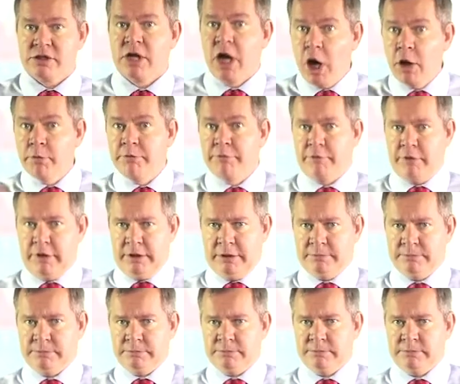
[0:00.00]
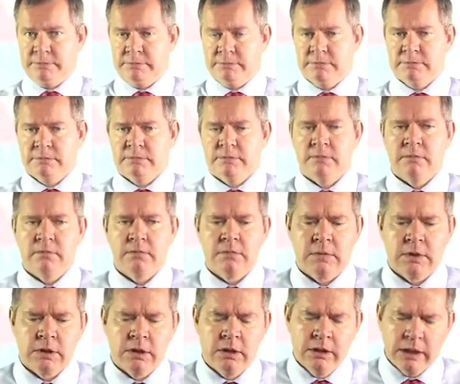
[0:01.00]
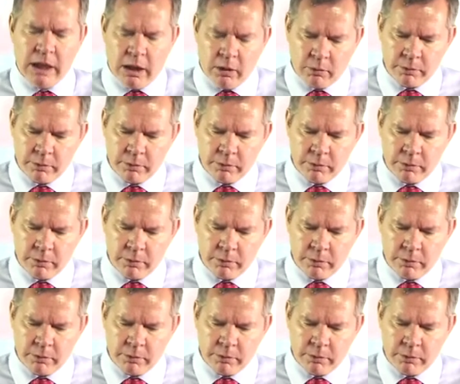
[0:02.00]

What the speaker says: hopefully. Now